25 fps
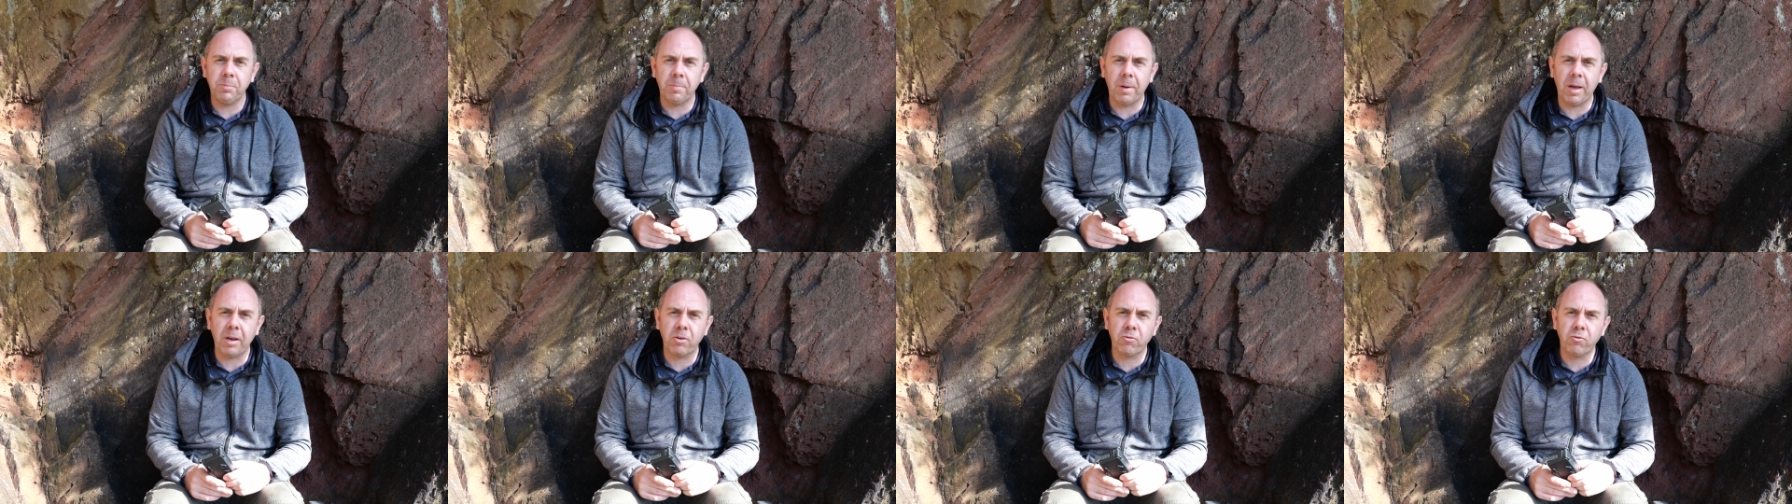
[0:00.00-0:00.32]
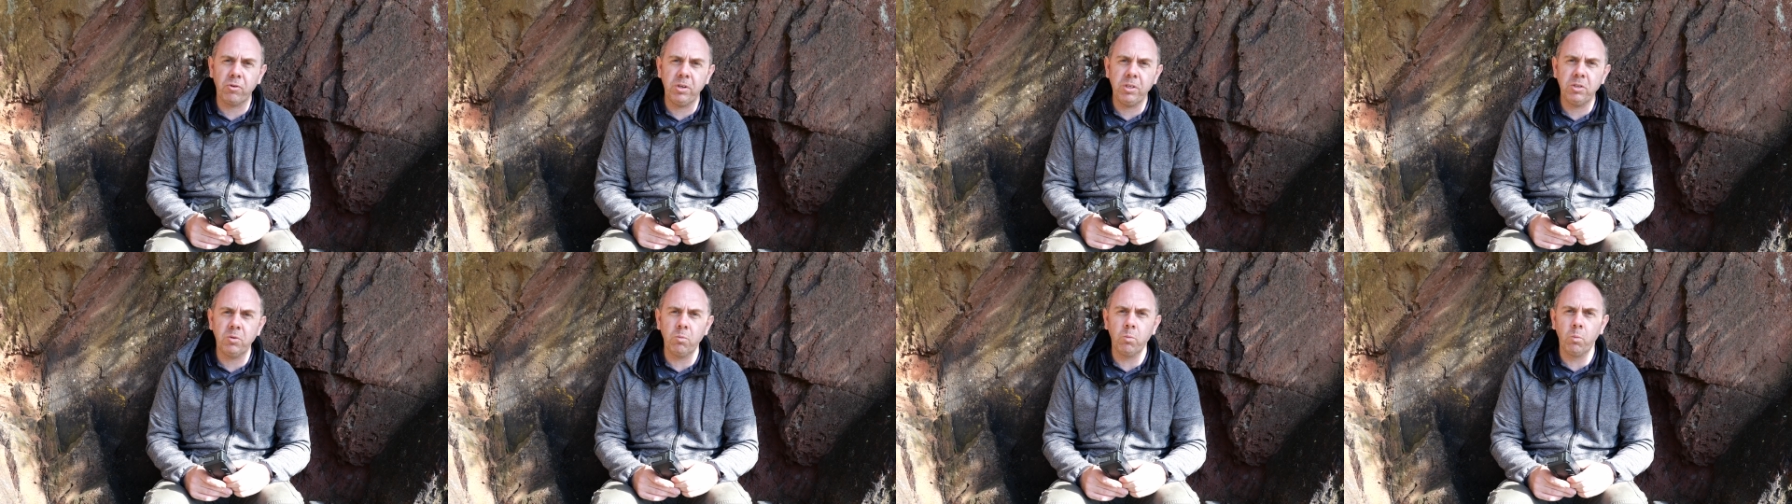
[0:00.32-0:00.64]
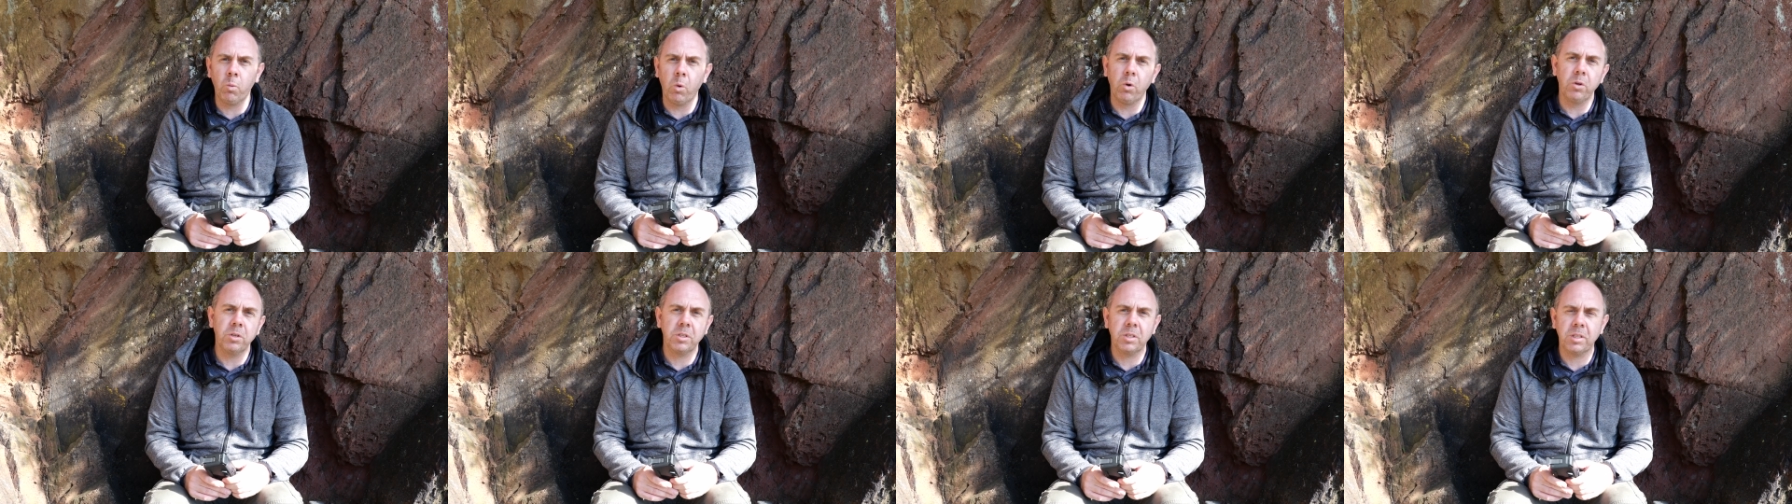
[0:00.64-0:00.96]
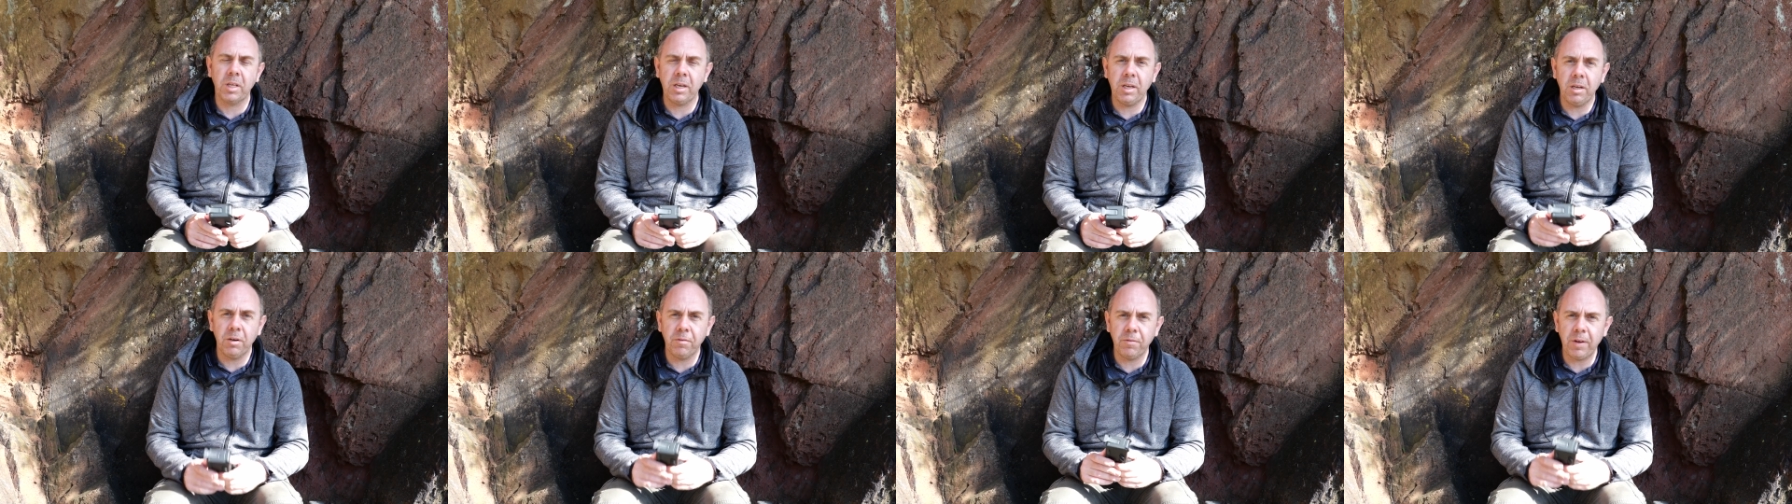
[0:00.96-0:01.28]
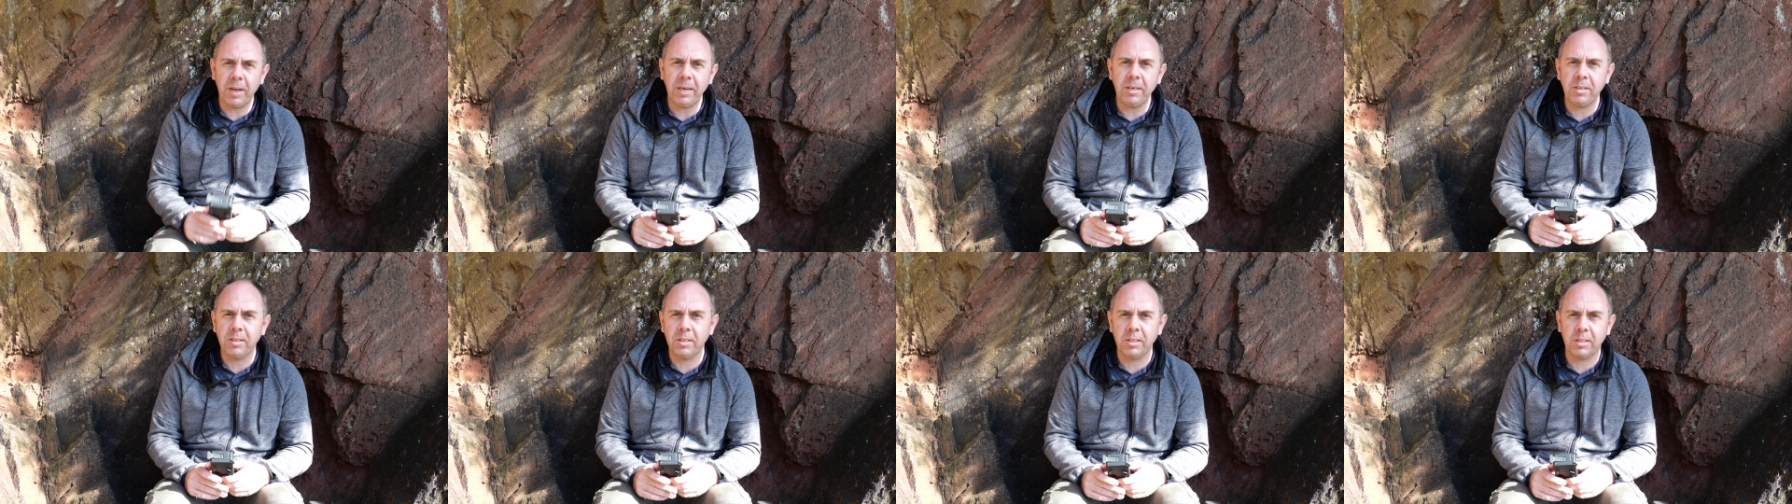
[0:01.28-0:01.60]
batteries once they actually have
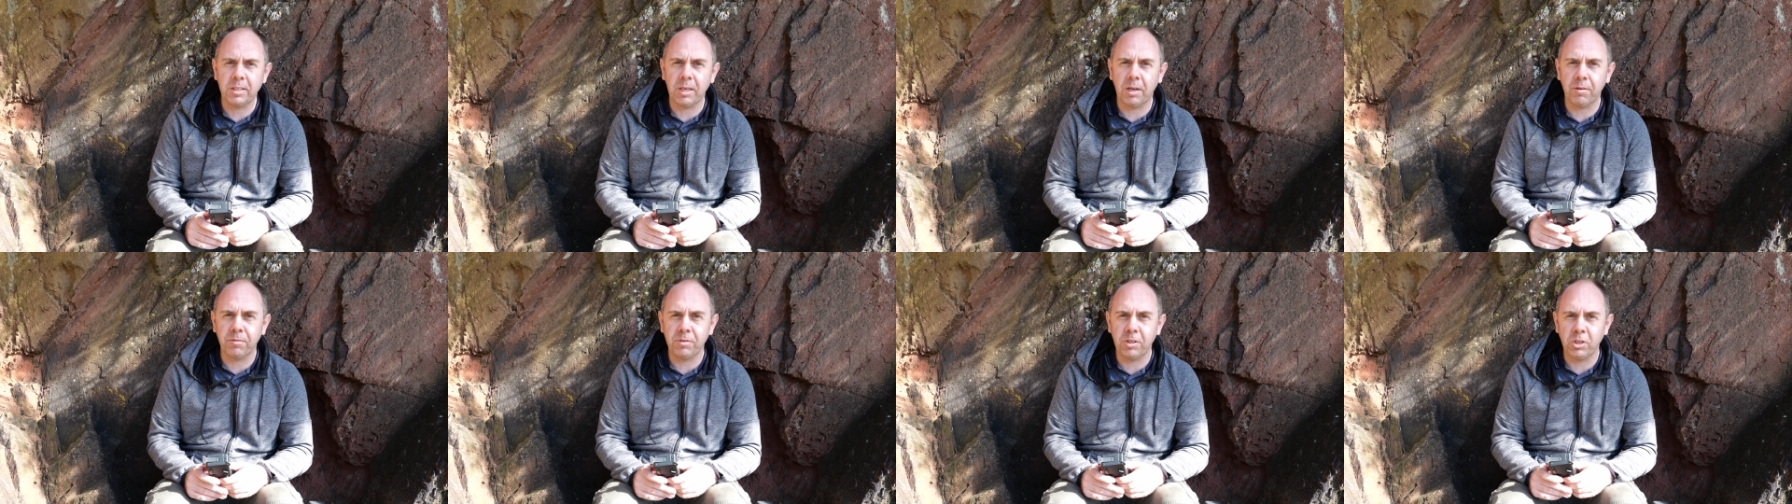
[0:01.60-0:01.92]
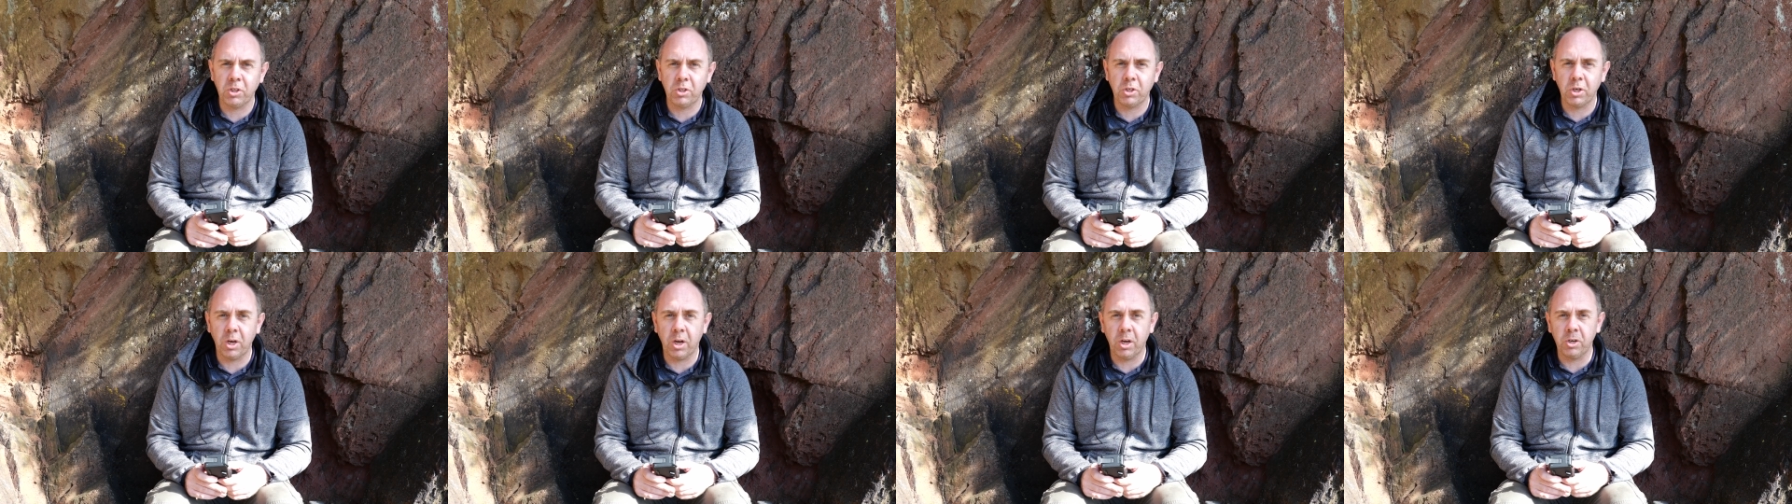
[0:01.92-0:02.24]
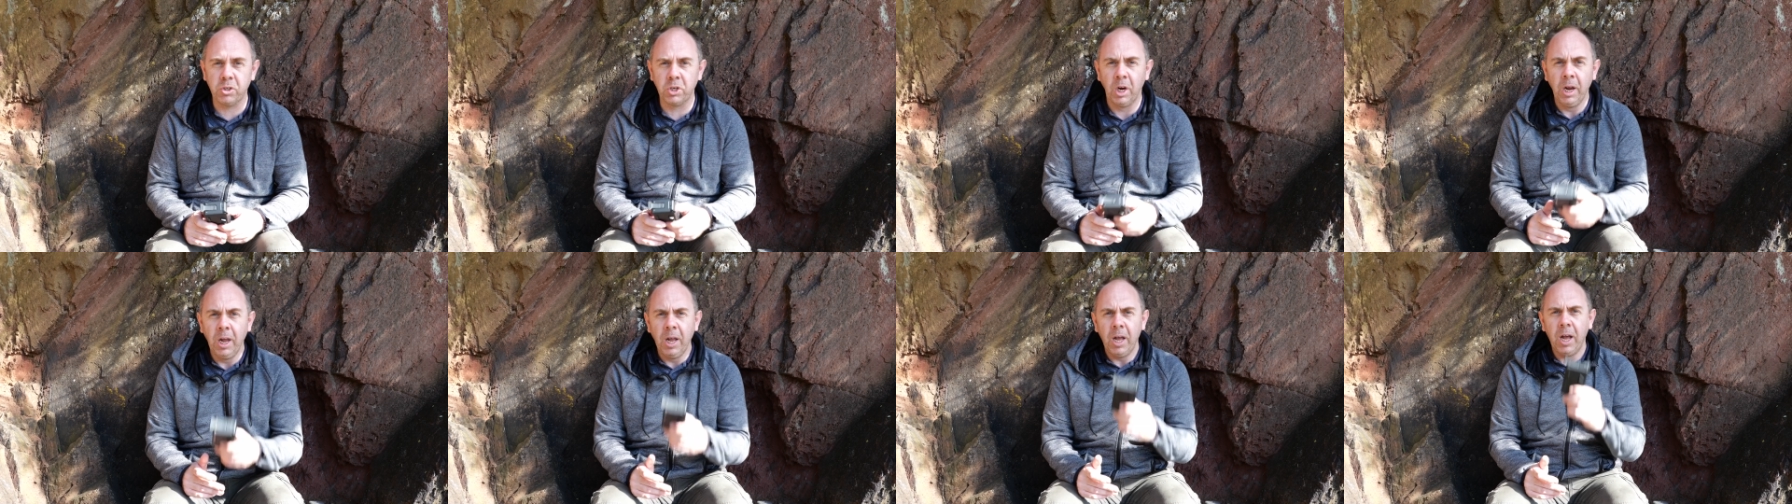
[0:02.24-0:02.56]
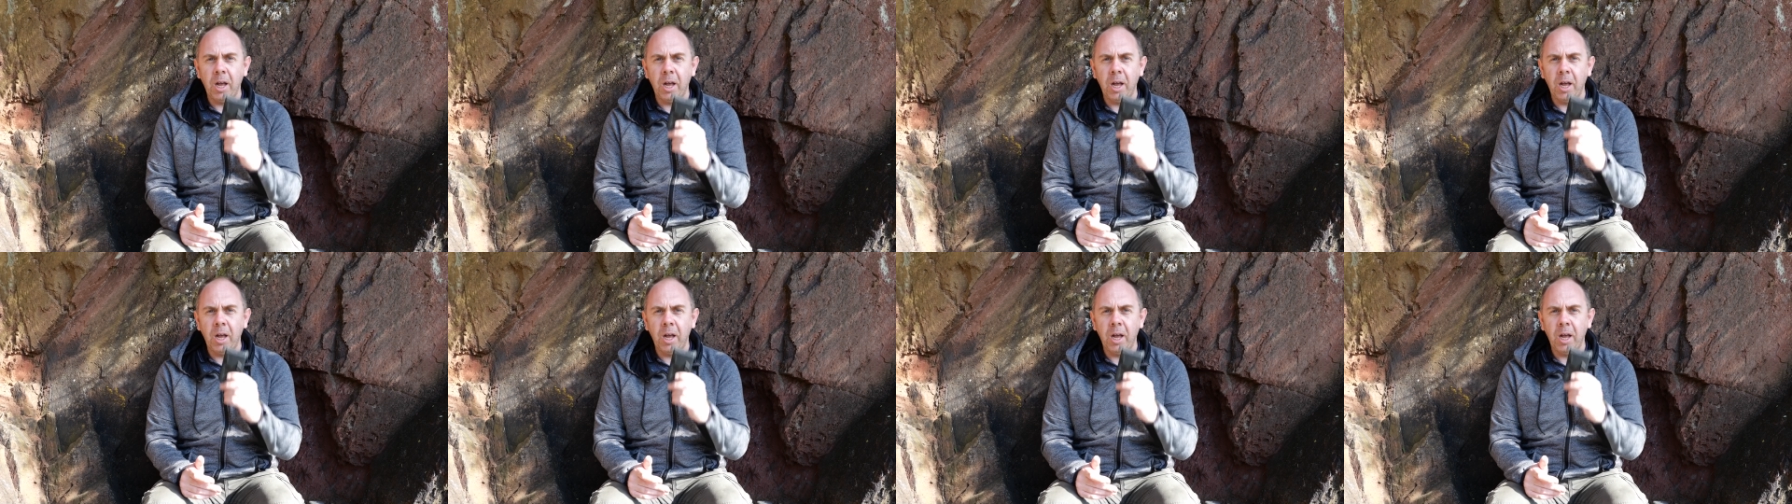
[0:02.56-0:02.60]
entered self-discharge.